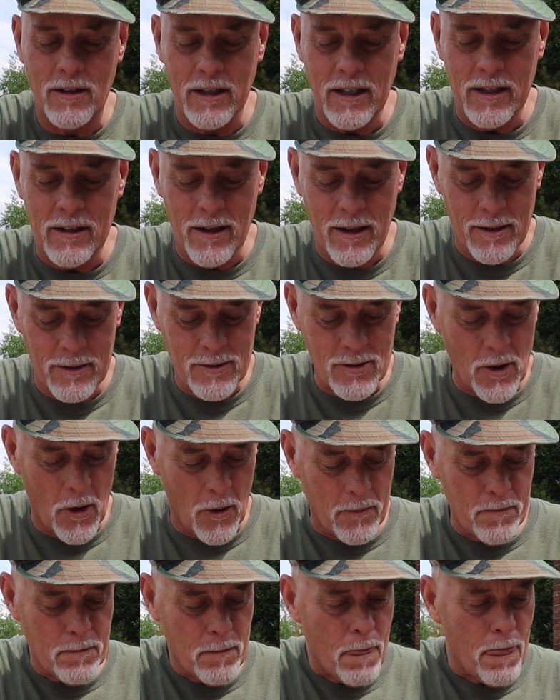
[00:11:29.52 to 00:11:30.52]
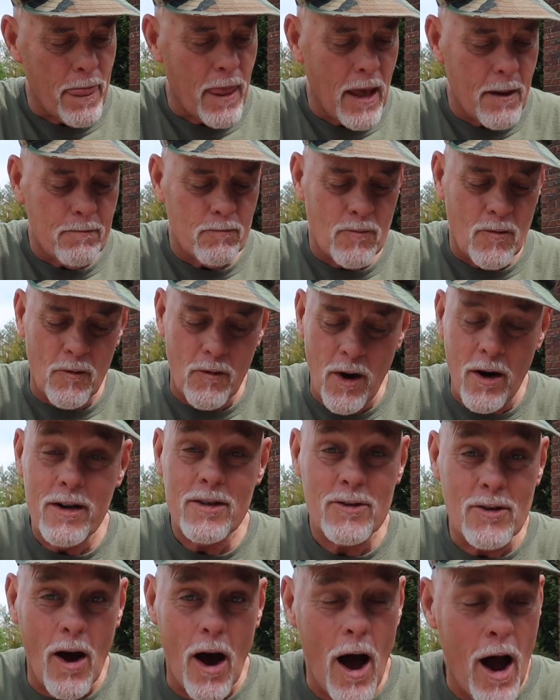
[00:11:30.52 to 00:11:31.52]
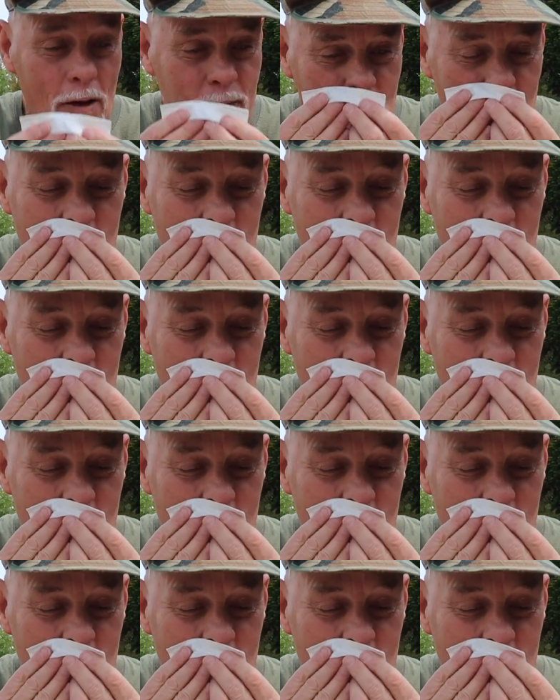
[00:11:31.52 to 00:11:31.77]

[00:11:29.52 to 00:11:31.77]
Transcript: leaked in. So very soft.